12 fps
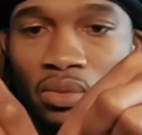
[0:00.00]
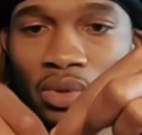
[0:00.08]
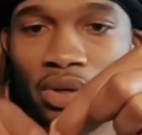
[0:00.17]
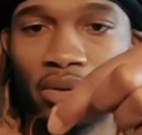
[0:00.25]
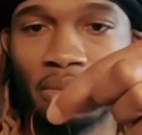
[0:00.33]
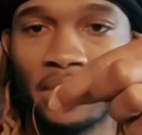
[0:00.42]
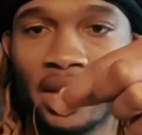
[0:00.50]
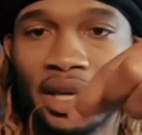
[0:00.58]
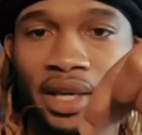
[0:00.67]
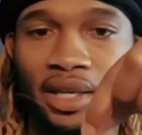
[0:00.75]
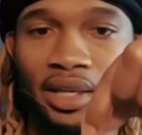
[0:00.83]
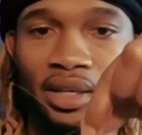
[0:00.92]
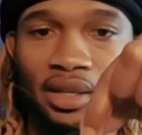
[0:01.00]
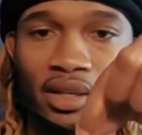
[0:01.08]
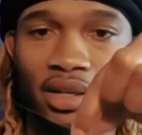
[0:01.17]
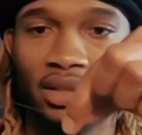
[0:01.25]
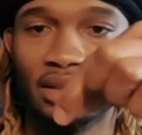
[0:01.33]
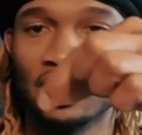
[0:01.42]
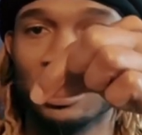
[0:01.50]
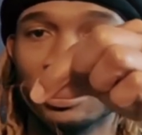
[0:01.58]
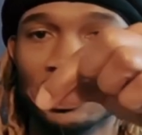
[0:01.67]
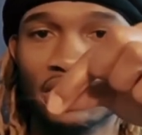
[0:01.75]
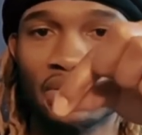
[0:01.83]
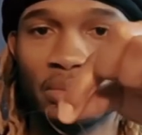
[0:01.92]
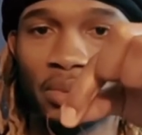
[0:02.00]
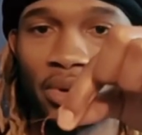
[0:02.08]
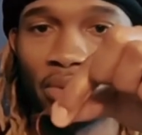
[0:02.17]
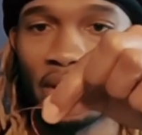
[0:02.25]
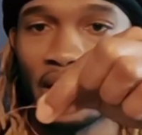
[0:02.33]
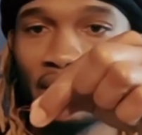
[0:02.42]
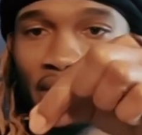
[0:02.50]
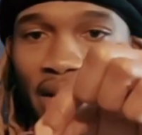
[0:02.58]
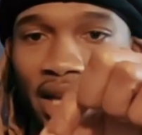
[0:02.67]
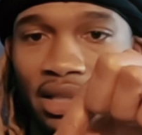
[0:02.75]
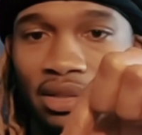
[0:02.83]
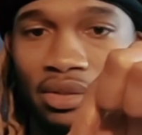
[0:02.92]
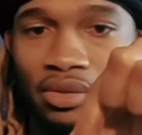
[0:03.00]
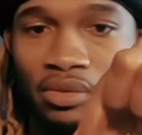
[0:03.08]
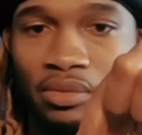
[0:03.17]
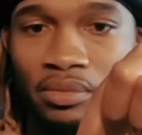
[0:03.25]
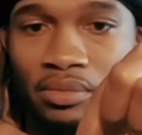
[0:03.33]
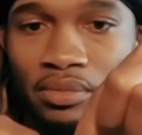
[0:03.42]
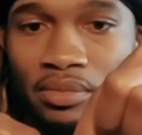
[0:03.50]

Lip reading: We're gonna make another loop around that loop.